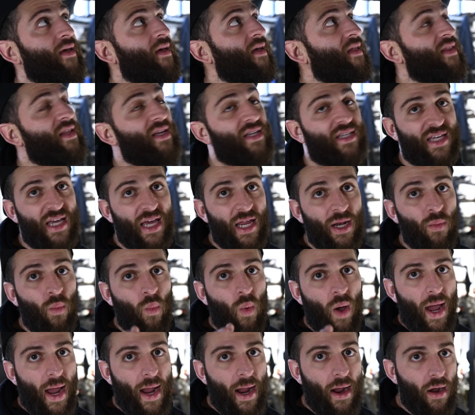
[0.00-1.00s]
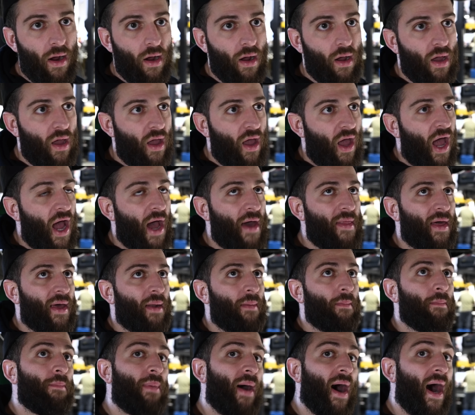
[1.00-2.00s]
This can wear and
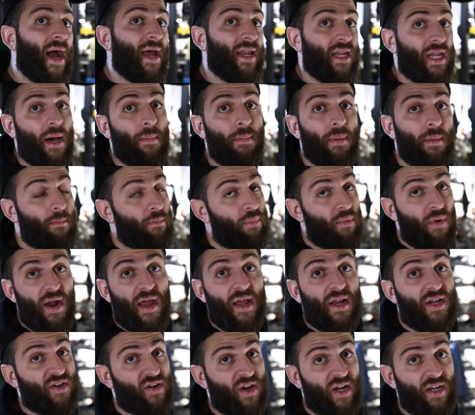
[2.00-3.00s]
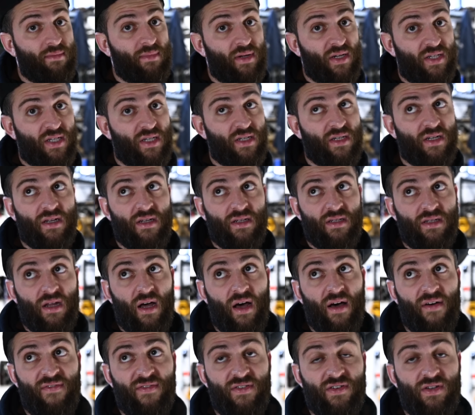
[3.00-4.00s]
then bind up and break transmissions and
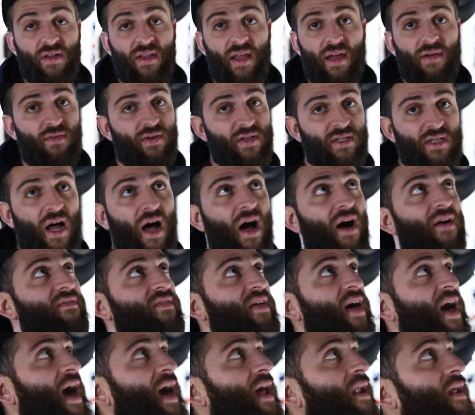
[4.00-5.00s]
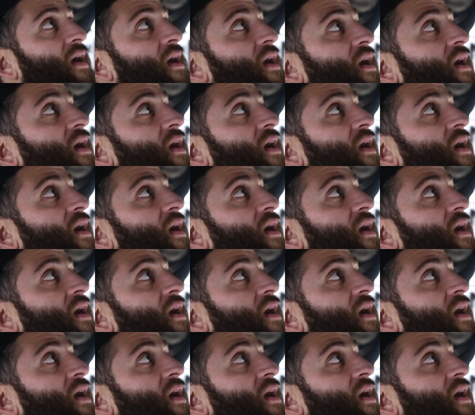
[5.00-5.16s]
stuff. So they resolved that.